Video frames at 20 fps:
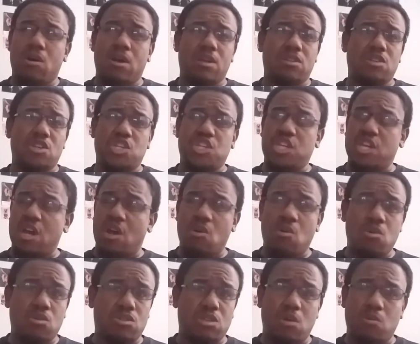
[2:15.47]
And then she got
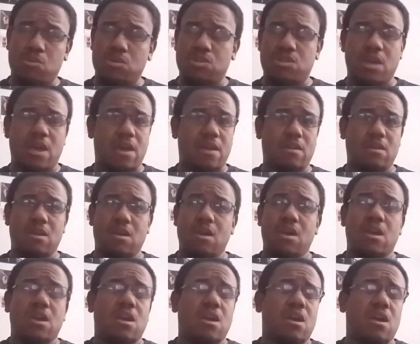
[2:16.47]
hooked up with that...
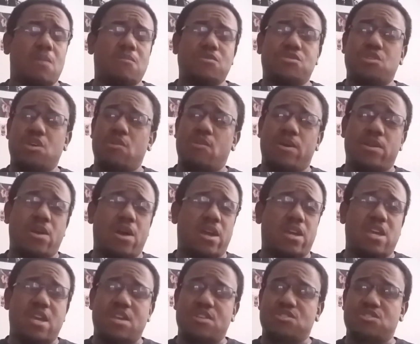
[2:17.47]
I'm going to tell you right now, I
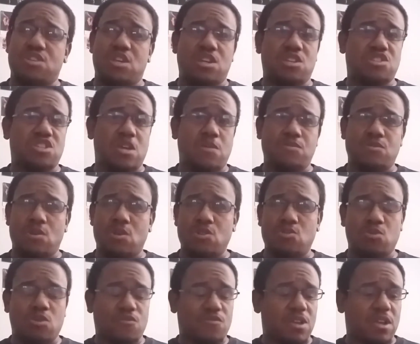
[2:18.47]
can't stand James
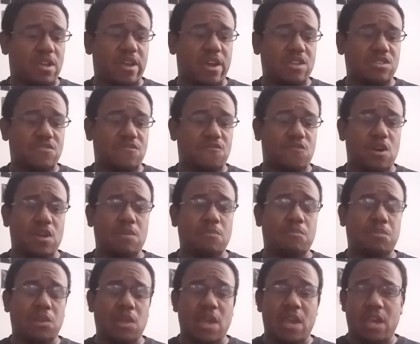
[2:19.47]
Ellsworth. That guy's a fucking
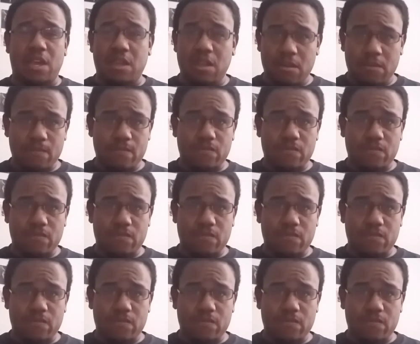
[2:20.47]
plague.